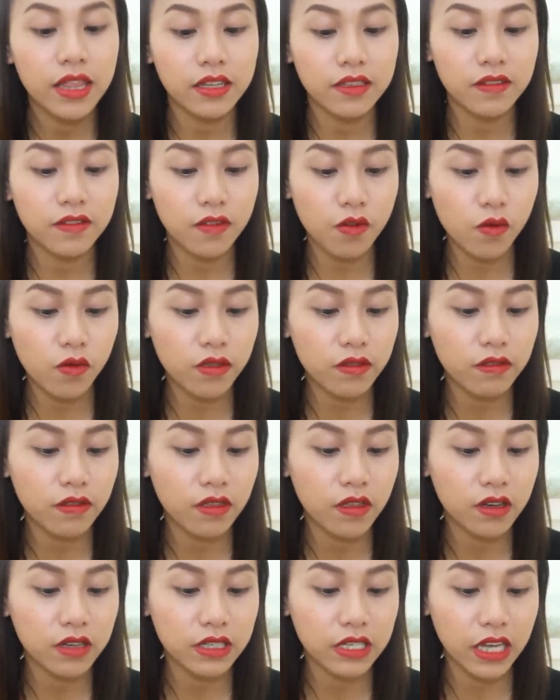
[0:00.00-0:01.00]
that's suits
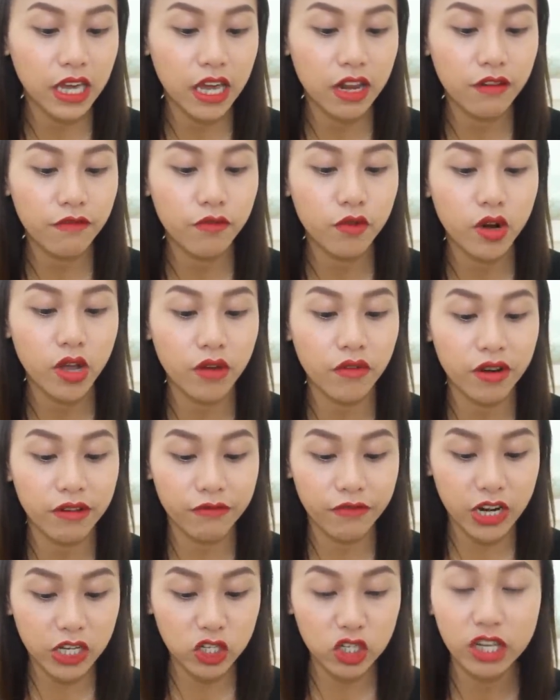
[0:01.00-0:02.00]
the skin for a
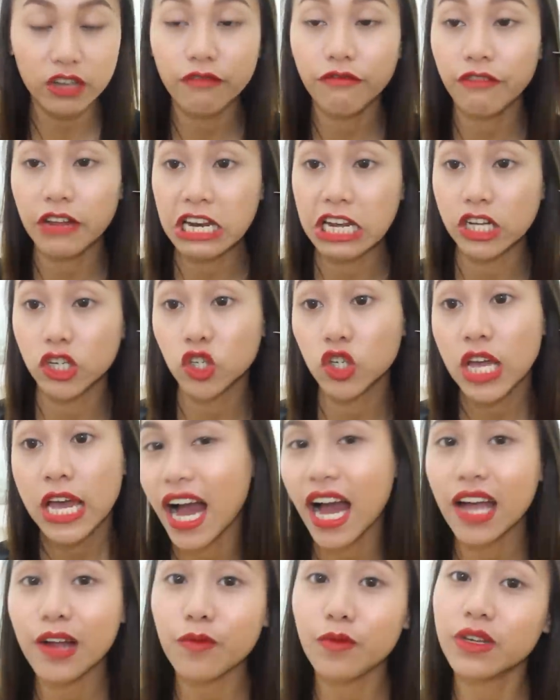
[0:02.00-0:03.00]
refreshing finish.
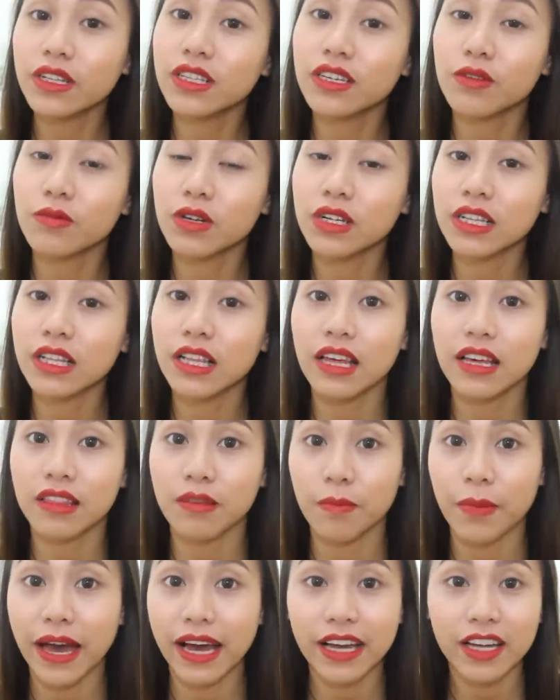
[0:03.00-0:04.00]
I really, really like
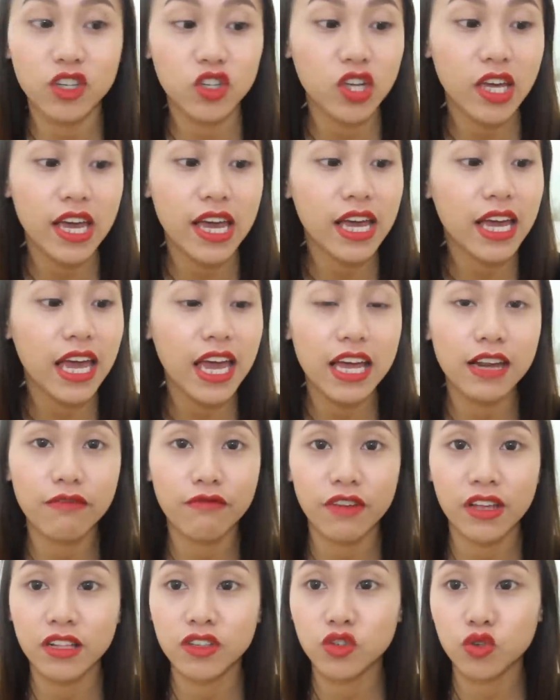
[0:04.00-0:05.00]
the packaging. It
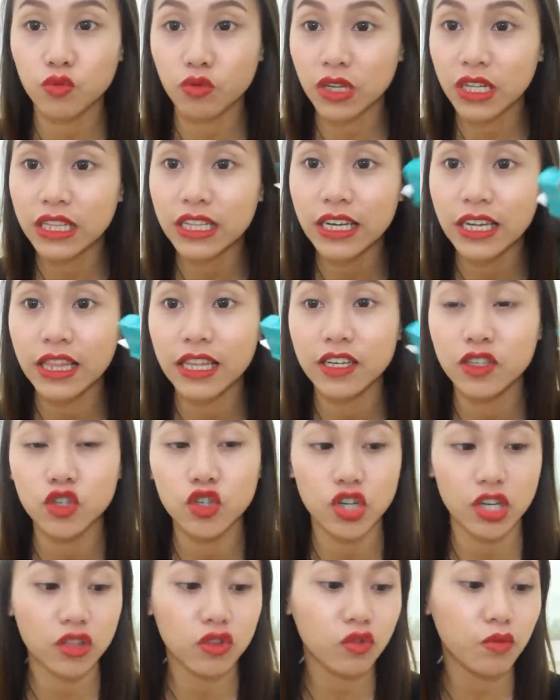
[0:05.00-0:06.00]
feels really
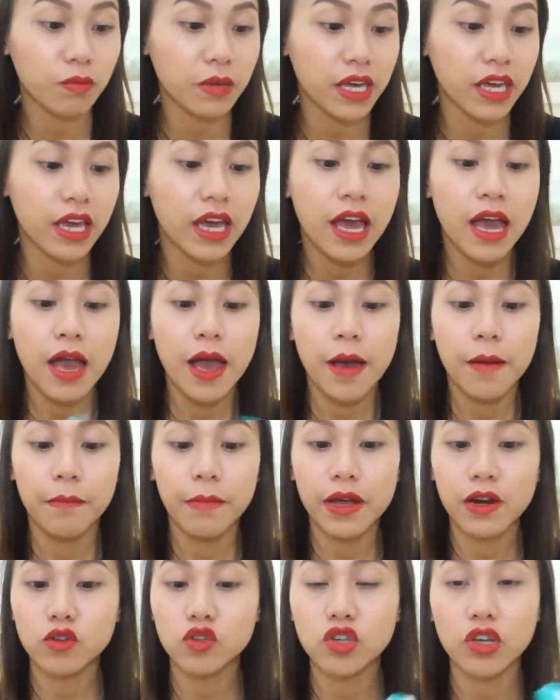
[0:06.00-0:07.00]
legit to me.
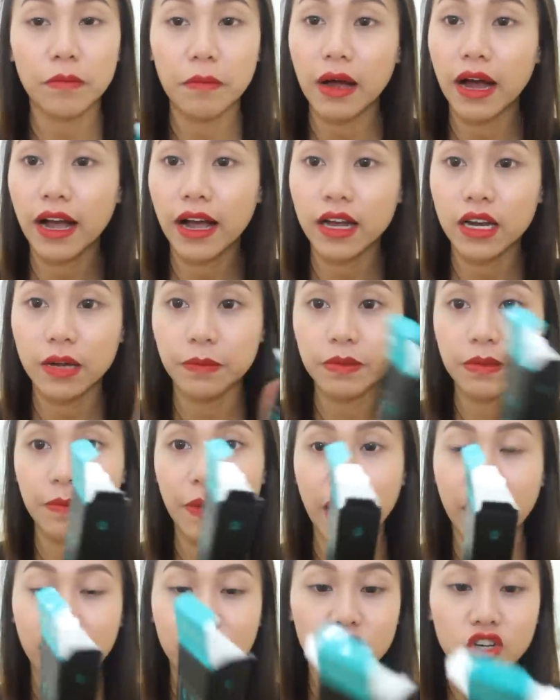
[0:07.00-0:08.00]
Meron siyang mga ganaps
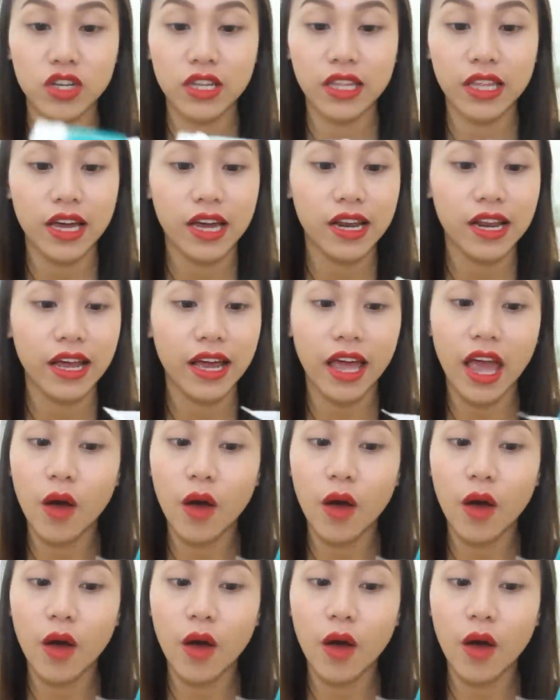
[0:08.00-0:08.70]
packaging niya na